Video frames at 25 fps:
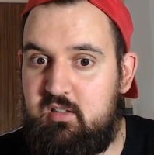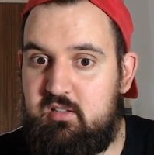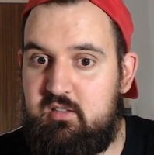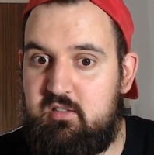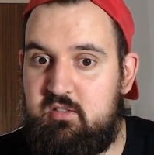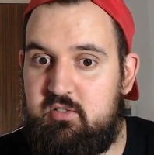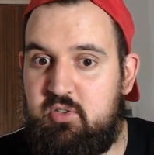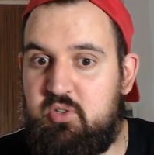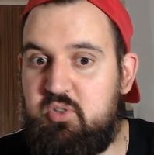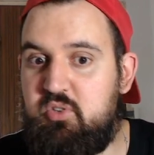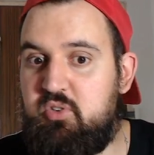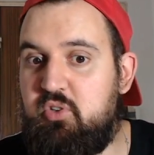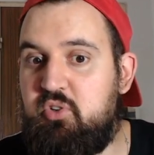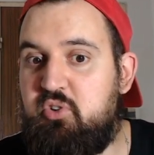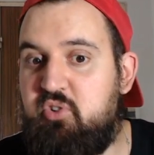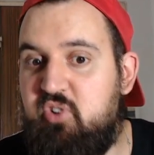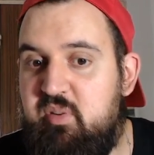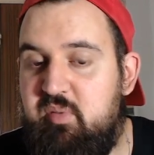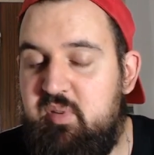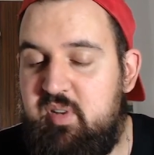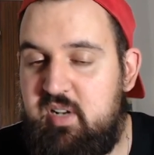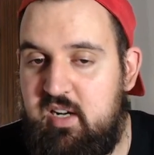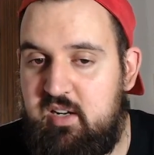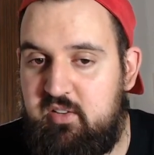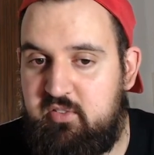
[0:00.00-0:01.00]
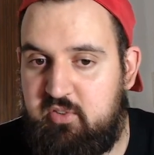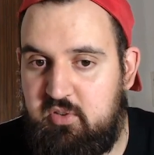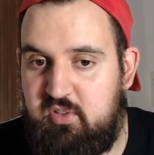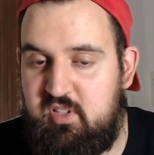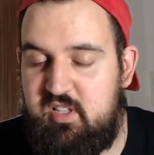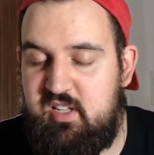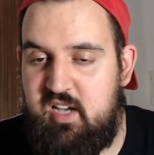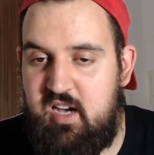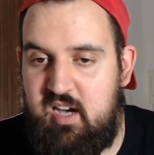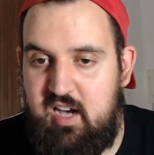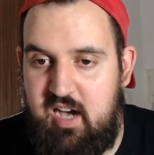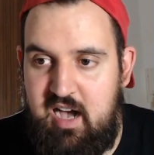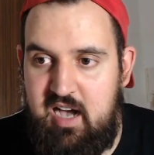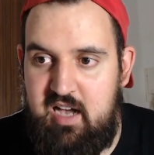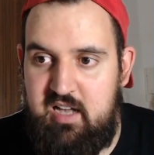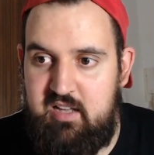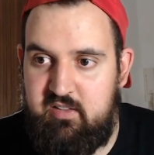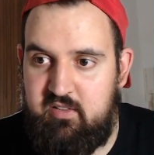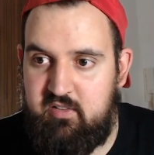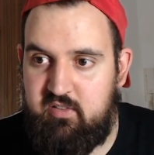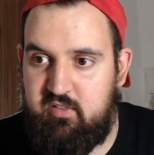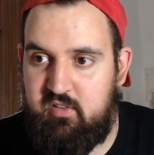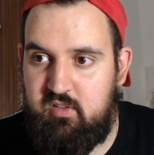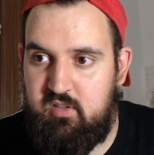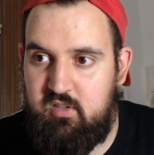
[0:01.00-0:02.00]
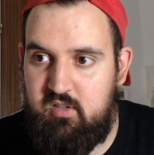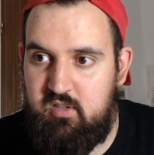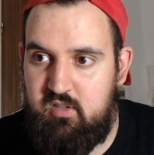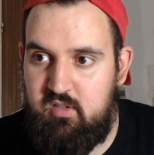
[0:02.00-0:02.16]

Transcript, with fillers: the, the criminal. So they are as